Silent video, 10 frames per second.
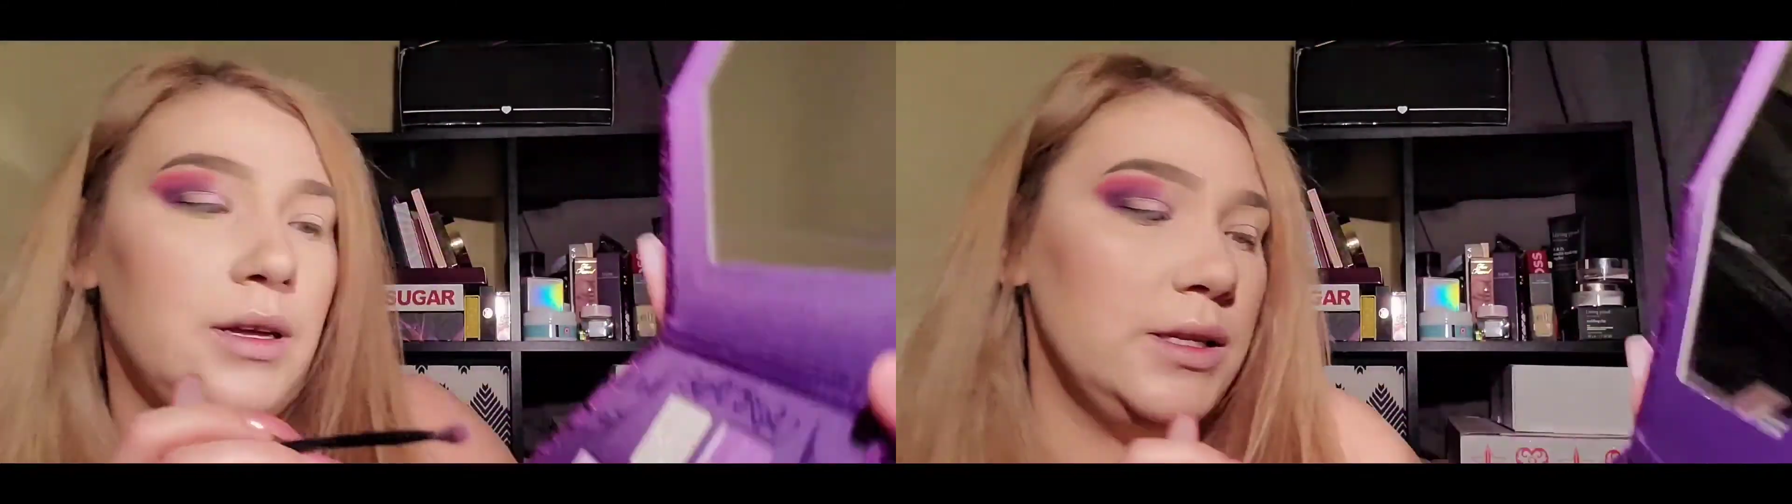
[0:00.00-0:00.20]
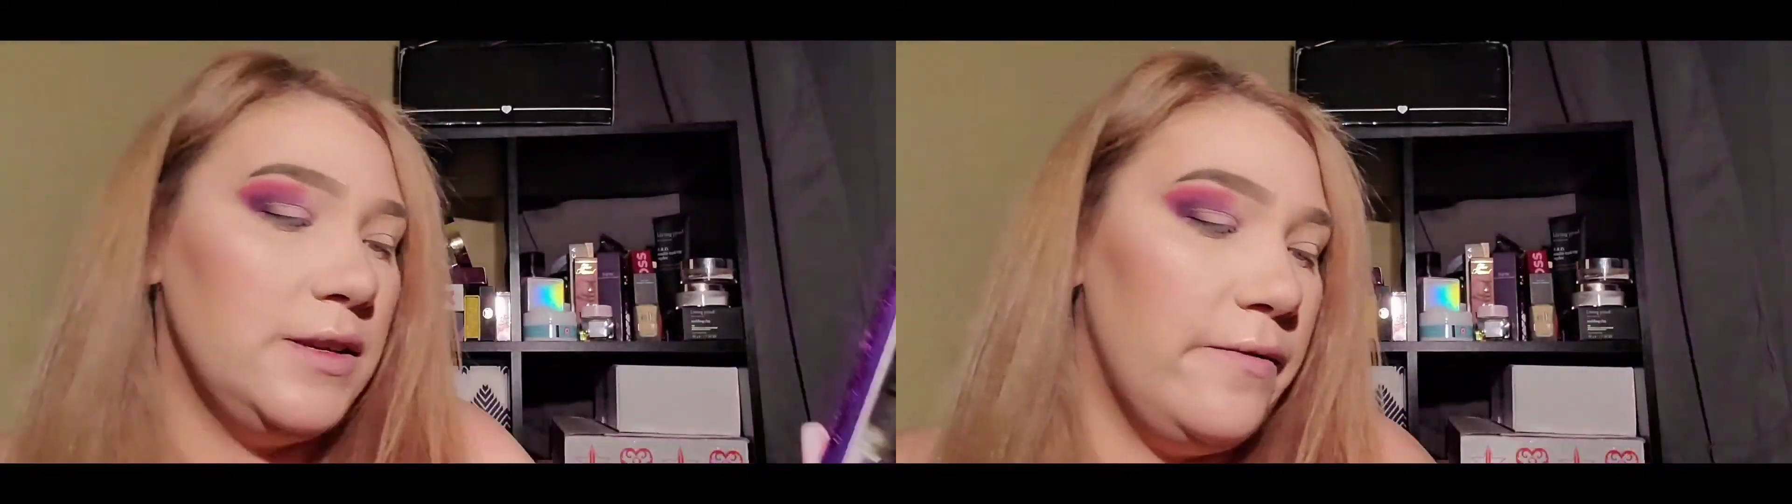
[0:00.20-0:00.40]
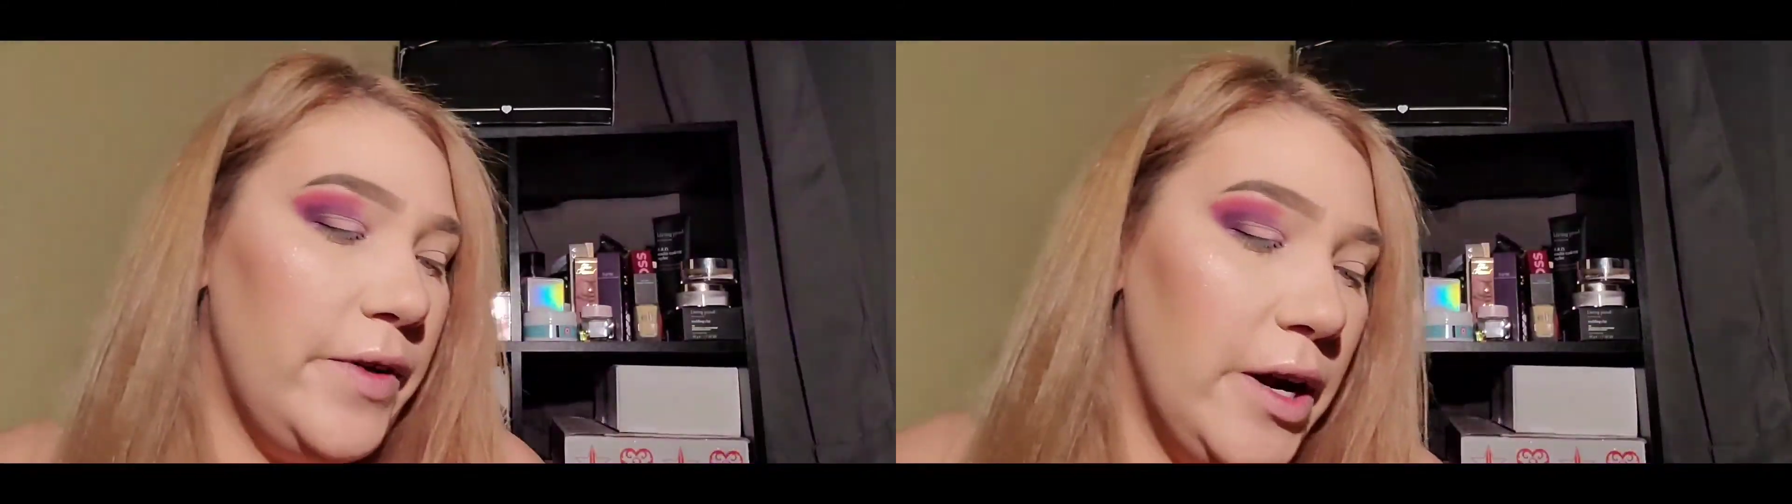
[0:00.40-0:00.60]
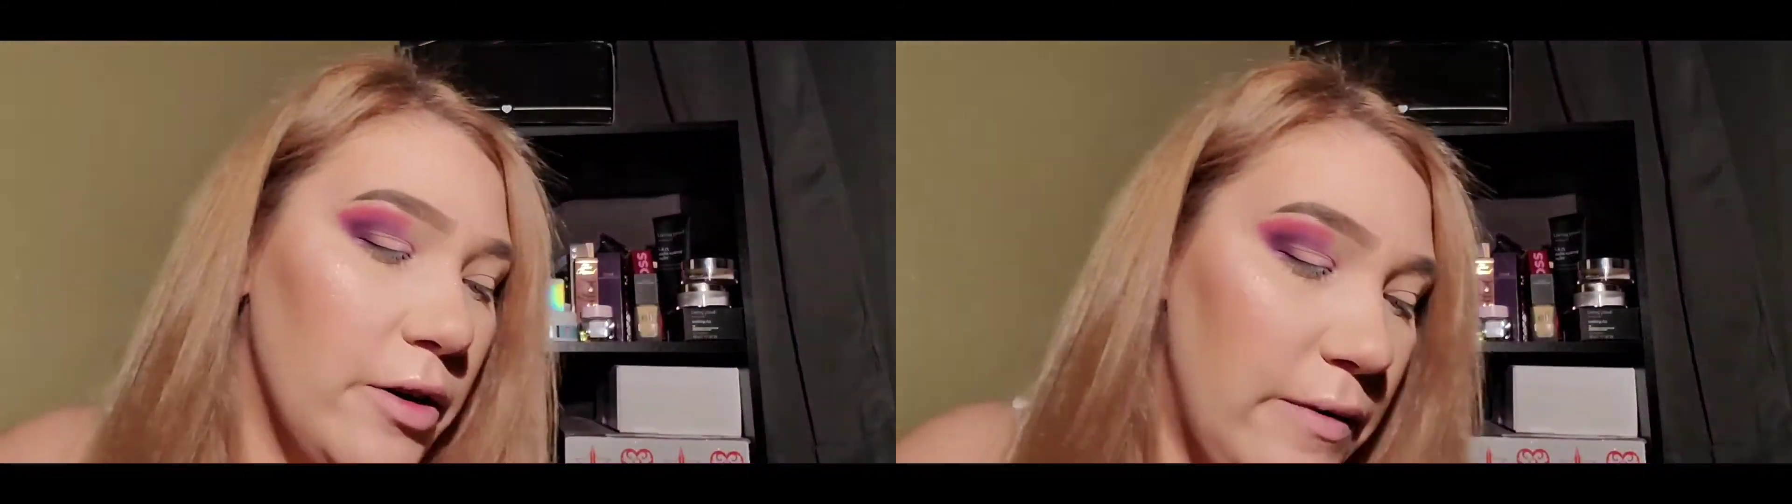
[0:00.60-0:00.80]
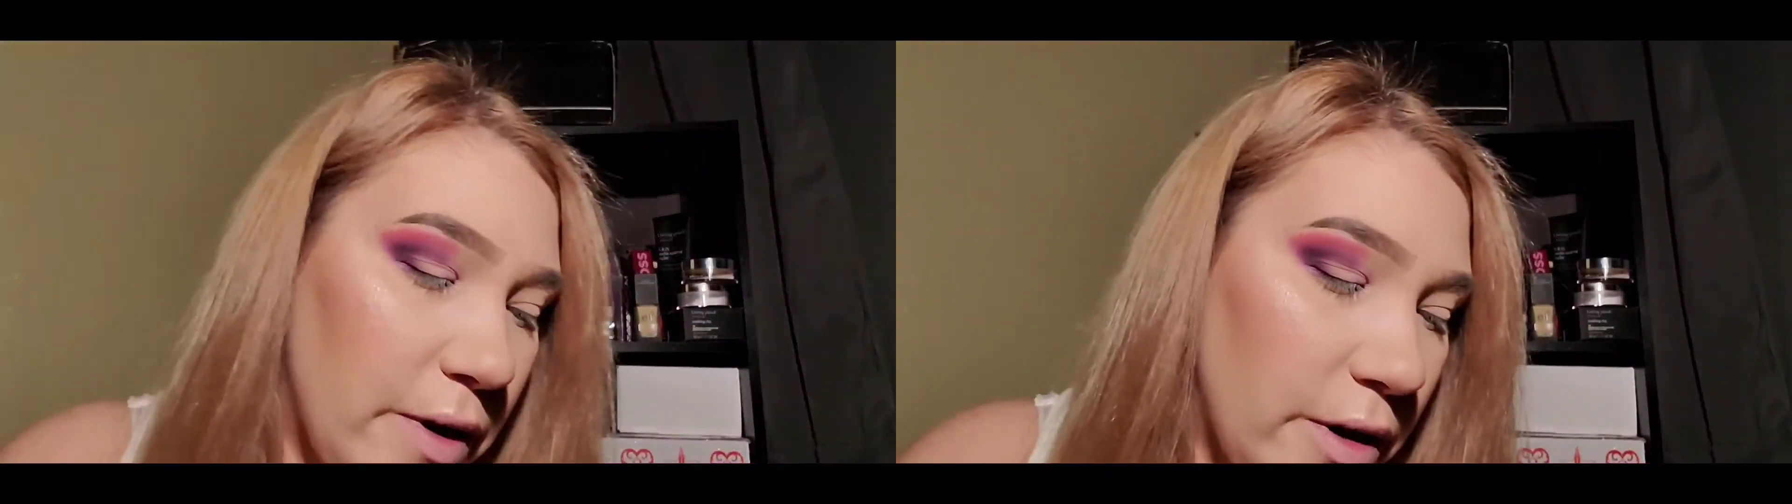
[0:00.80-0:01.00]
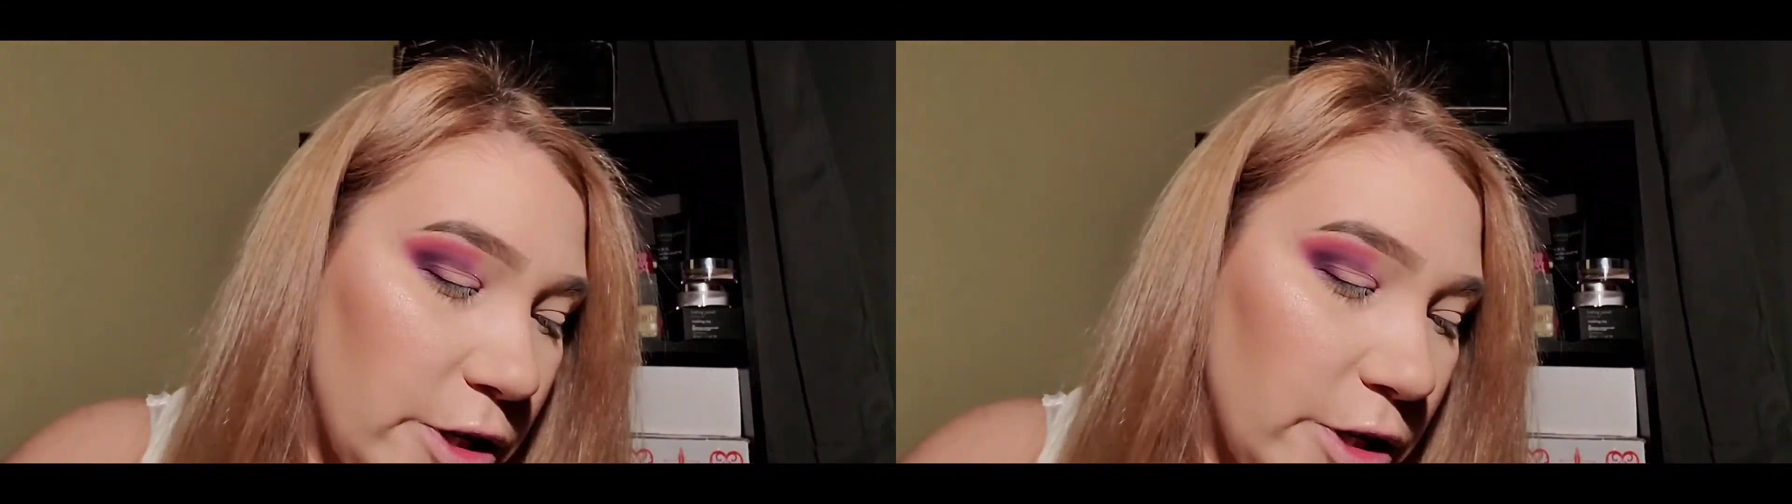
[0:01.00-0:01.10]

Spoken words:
It's a very